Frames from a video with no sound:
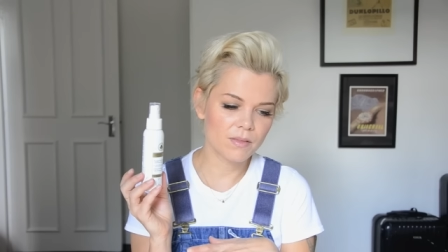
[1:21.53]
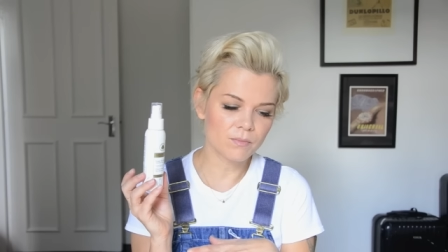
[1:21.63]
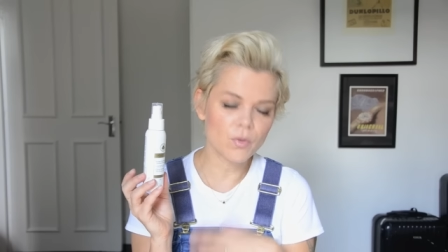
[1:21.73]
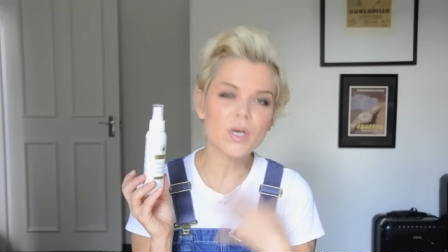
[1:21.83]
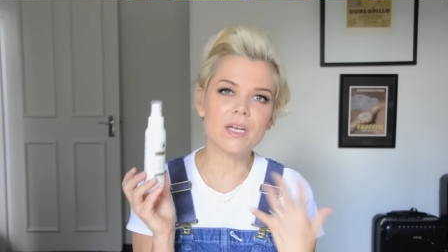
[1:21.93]

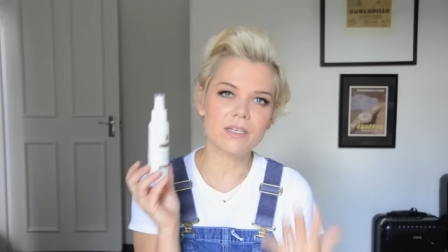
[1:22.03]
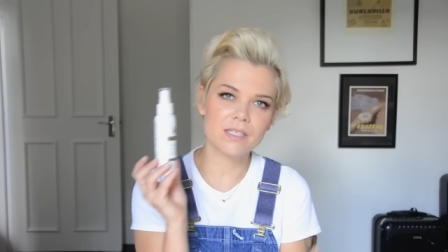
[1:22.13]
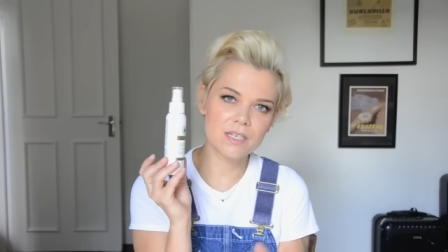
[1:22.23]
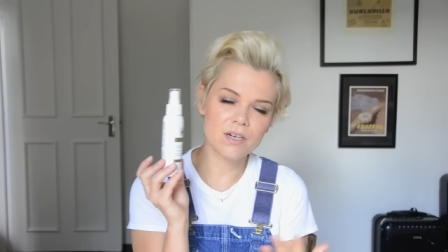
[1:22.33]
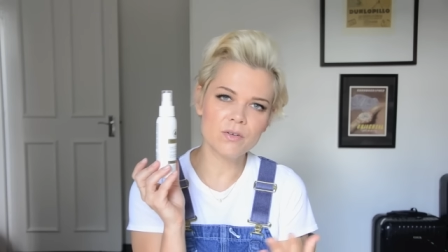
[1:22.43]
work as a
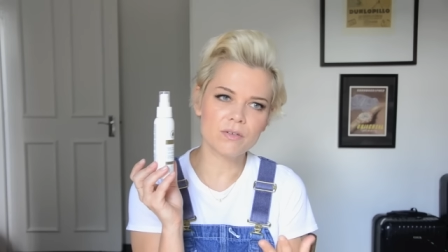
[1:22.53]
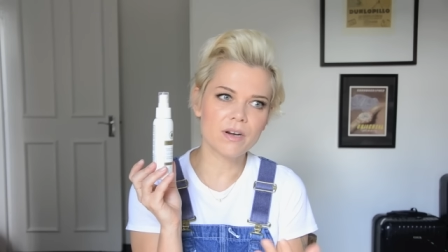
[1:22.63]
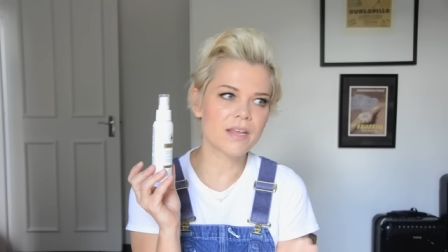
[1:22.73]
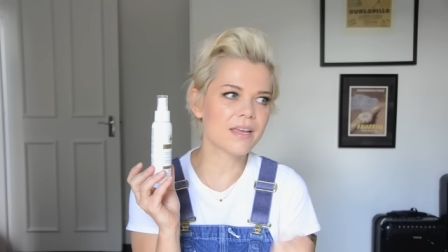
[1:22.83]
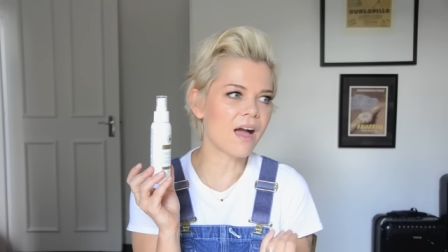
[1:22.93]

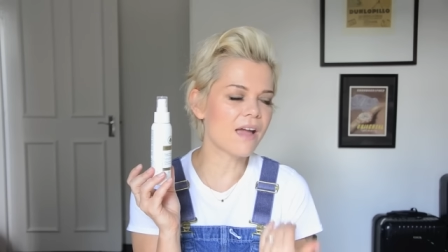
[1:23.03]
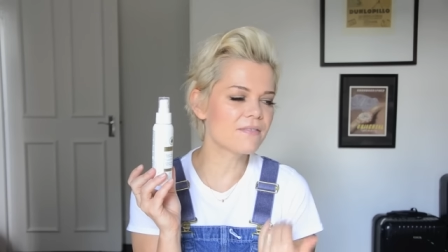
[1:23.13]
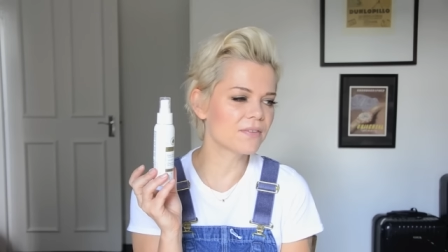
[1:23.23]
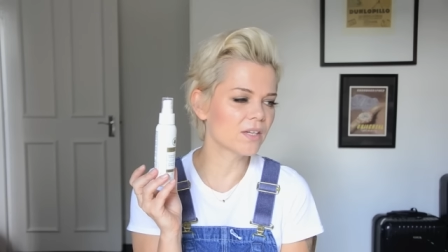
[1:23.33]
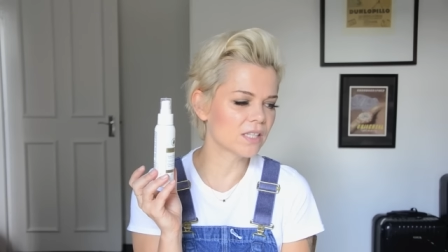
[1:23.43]
deodorant, I
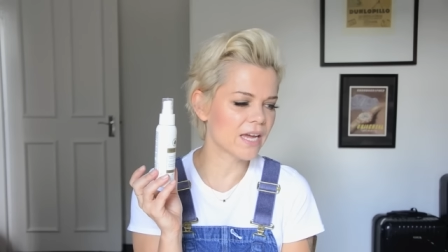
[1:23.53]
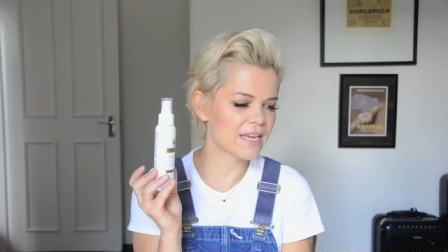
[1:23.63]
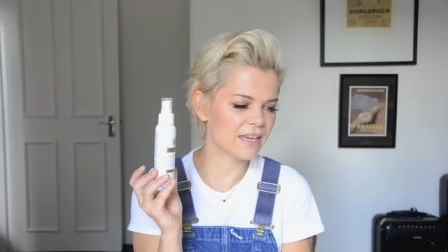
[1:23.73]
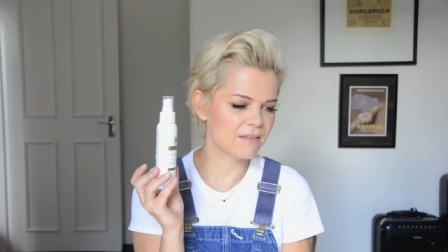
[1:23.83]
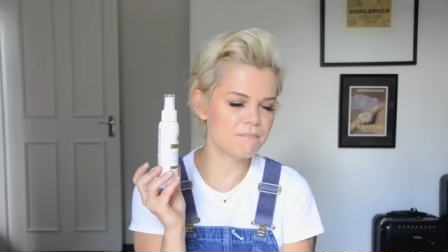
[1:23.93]
felt
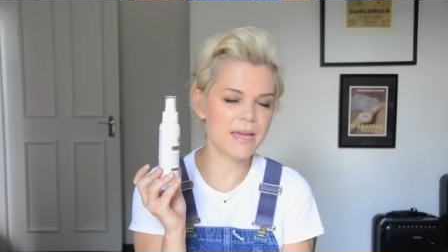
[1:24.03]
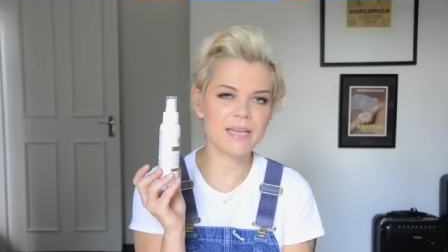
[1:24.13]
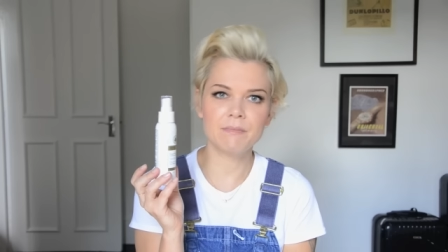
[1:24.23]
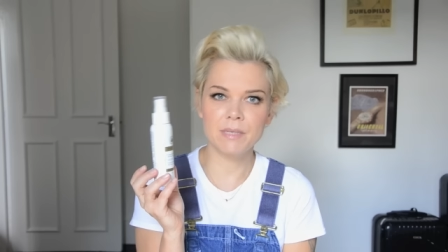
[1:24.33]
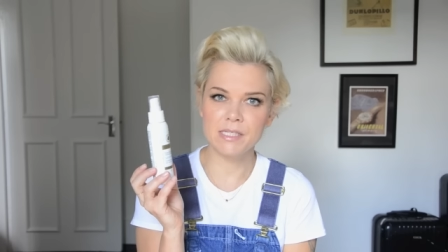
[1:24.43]
like it
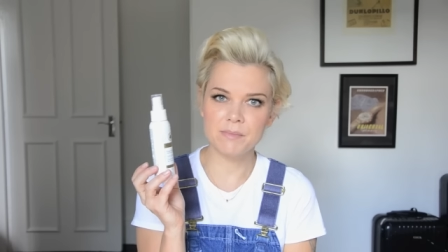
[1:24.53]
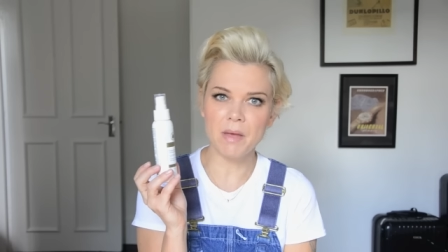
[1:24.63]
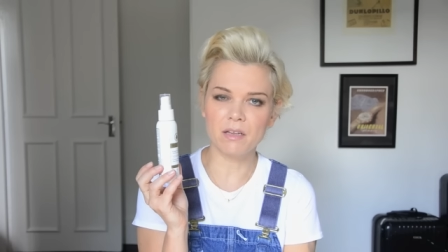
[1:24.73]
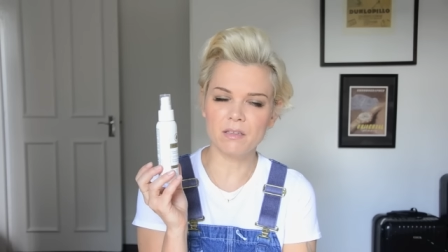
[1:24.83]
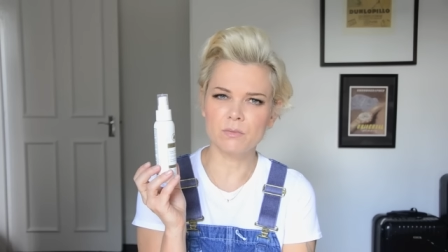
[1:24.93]
made me
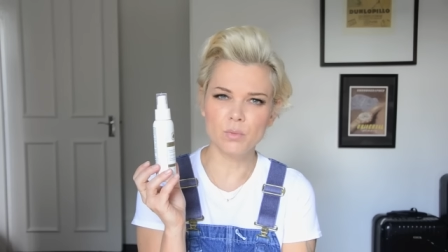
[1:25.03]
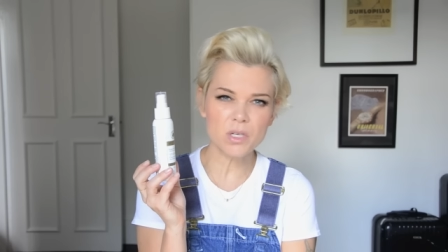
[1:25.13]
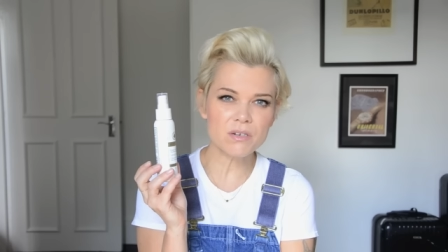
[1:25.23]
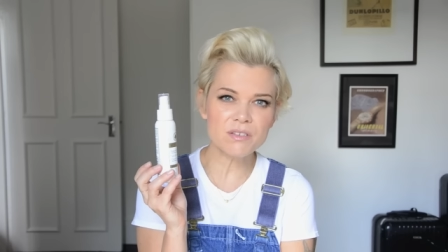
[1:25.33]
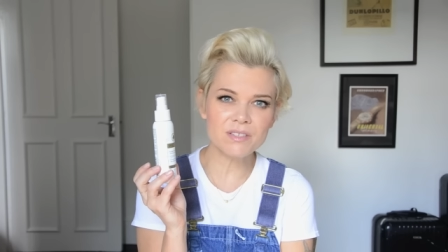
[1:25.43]
smell
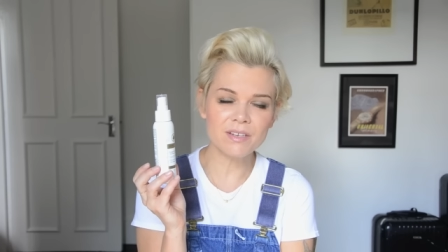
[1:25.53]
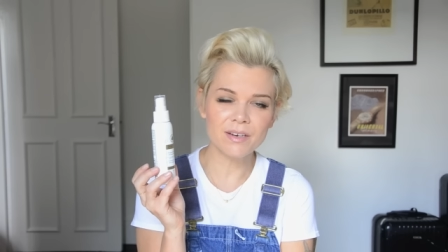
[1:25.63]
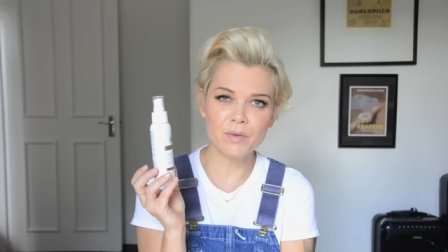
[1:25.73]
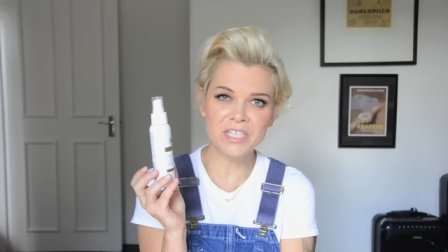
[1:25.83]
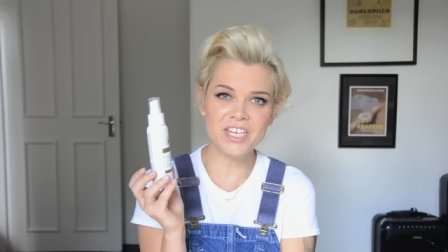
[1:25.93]
worse,
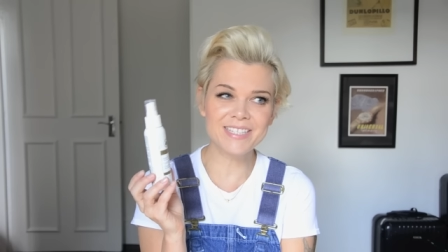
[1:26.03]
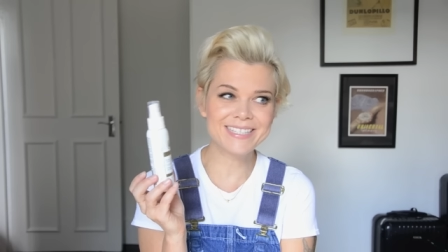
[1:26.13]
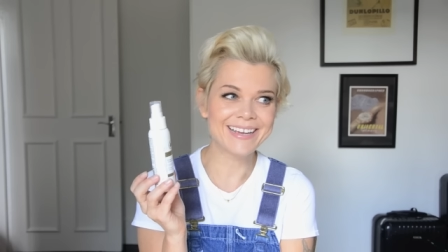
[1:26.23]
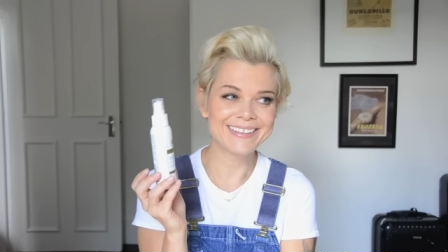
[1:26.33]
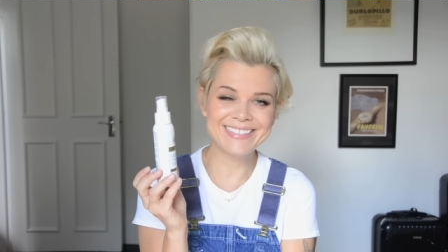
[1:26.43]
which
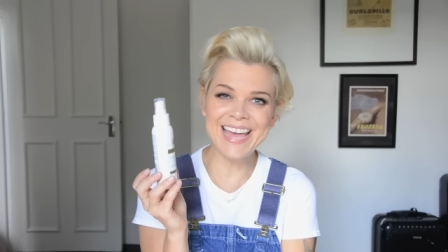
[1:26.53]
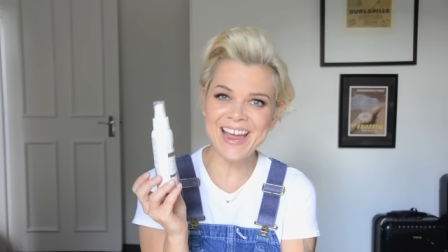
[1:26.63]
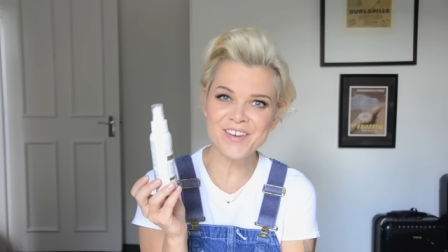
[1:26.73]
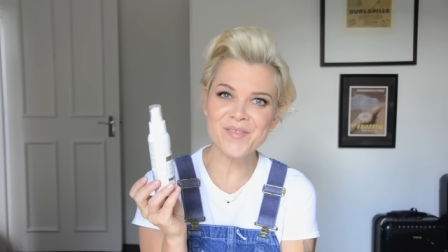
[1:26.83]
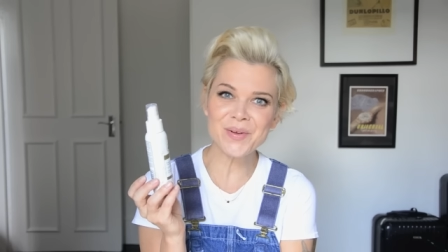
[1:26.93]
is
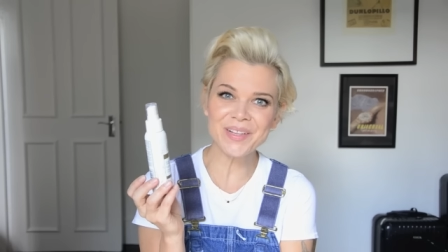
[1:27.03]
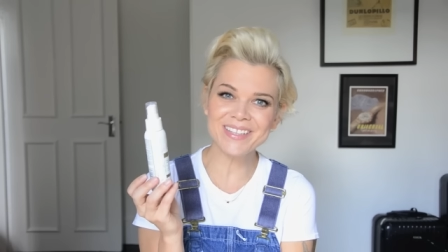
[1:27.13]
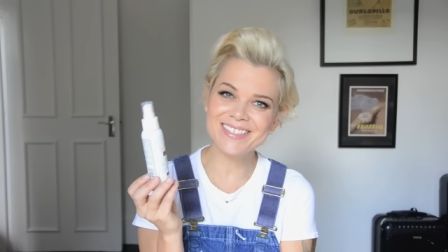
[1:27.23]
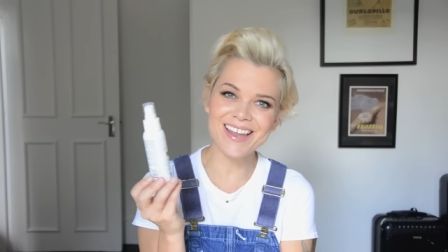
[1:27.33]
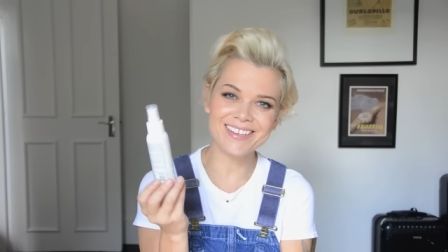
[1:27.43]
terrible.
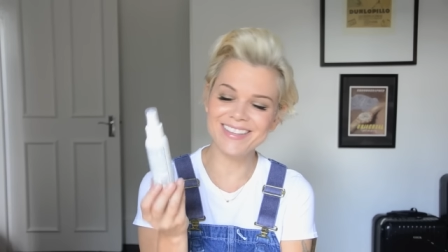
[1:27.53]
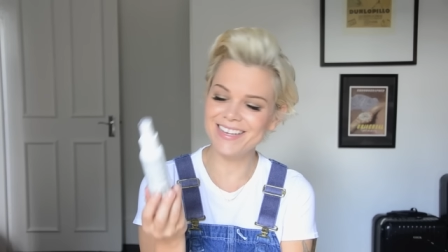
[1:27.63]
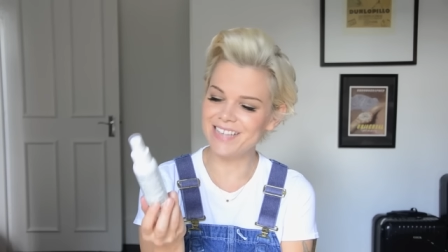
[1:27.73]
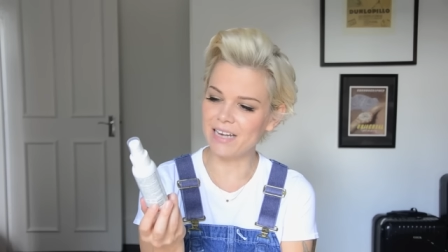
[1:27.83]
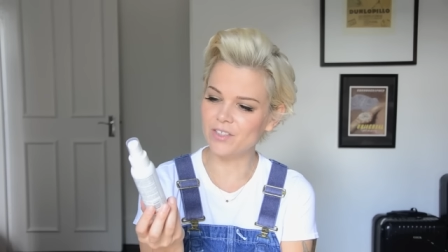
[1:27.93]
It's like the
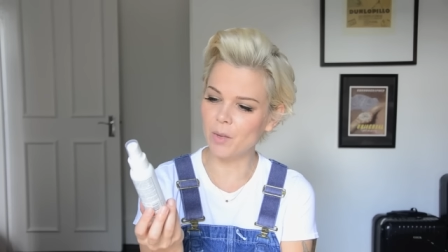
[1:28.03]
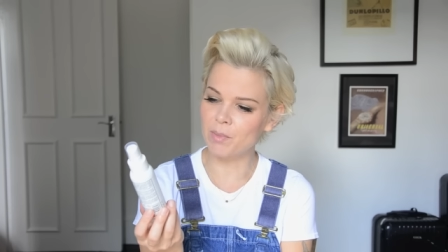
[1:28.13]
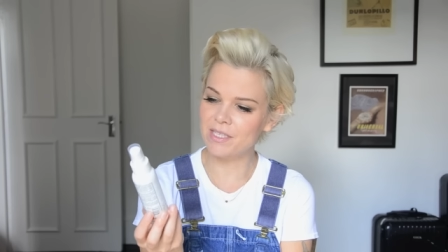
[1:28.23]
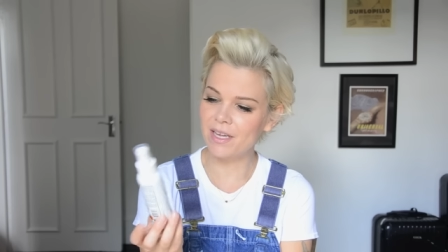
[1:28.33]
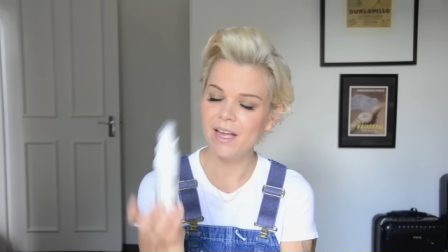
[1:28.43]
exact
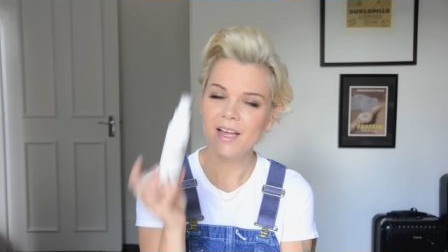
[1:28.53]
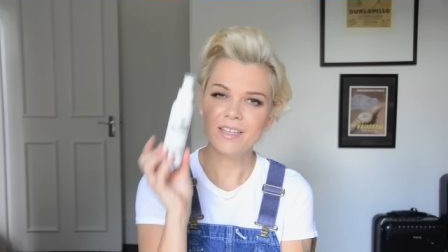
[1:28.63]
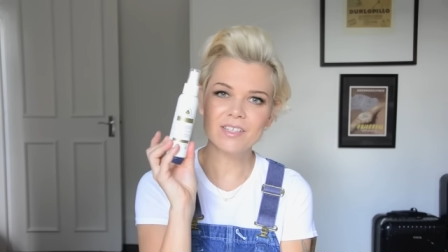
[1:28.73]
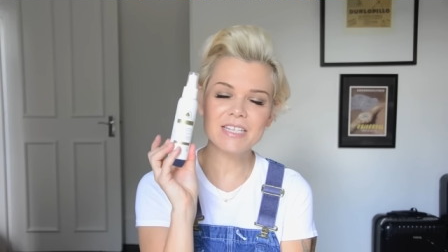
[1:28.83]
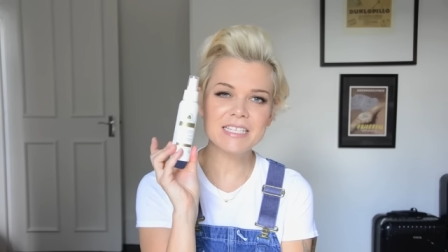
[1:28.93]
opposite.
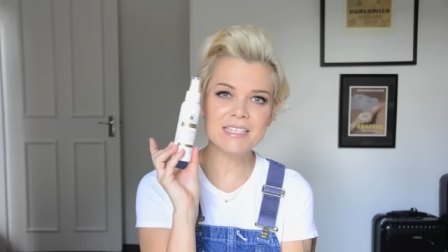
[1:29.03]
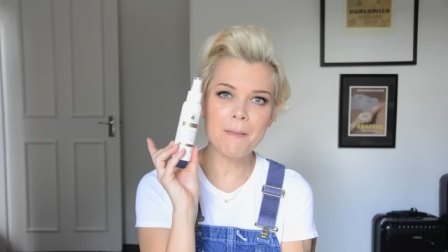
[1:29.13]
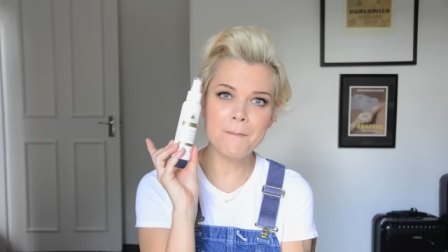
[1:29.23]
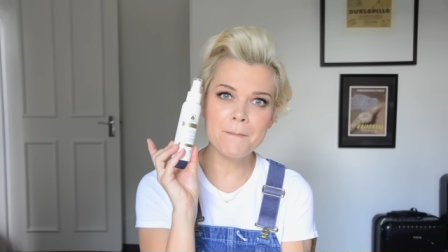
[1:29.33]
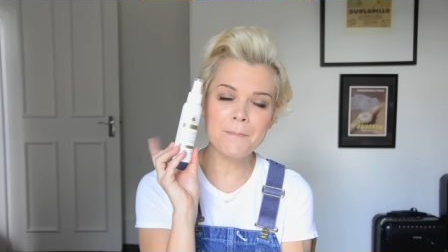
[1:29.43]
So this is
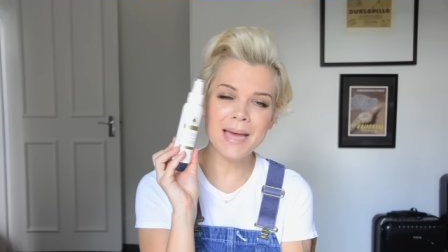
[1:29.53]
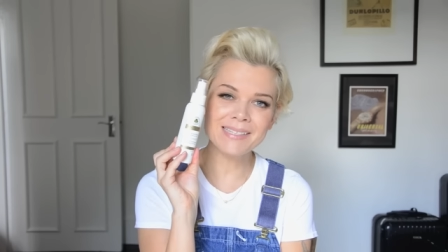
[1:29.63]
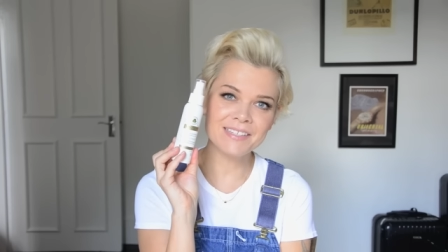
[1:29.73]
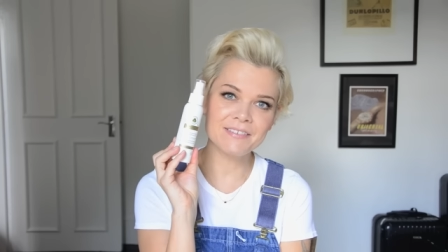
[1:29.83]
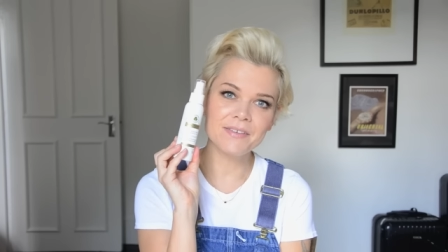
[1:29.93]
a
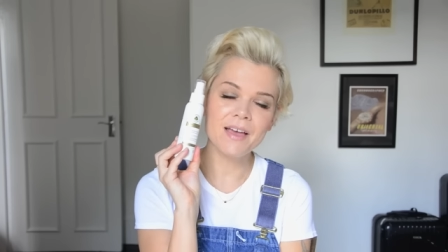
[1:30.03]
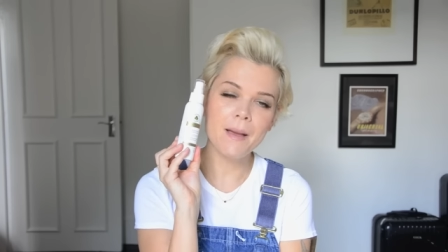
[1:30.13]
massive